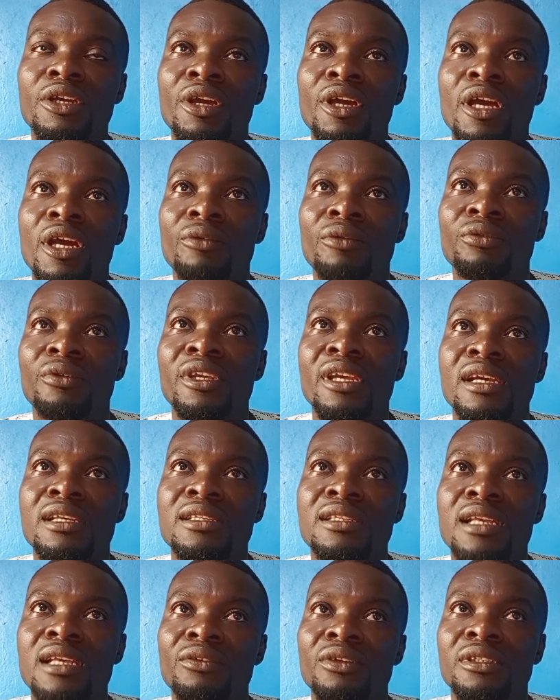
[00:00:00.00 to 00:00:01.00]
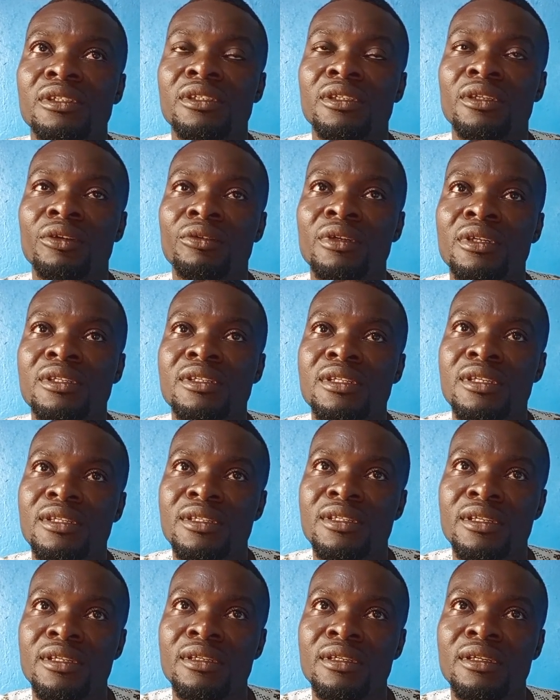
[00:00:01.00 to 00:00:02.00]
healthcare service delivery
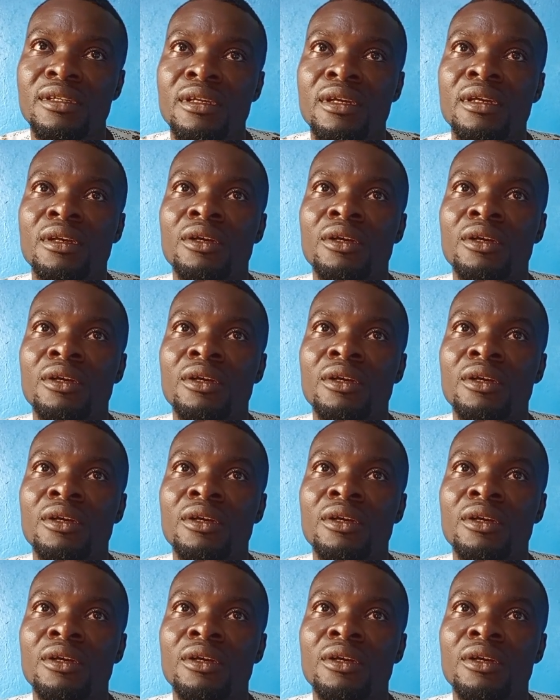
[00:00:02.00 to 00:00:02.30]
system